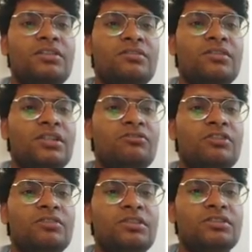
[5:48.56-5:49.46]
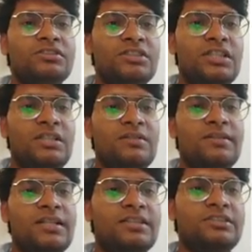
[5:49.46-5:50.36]
leverage plus
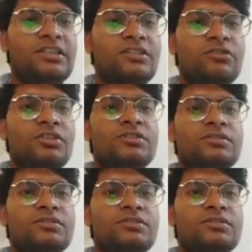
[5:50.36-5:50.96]
financial leverage.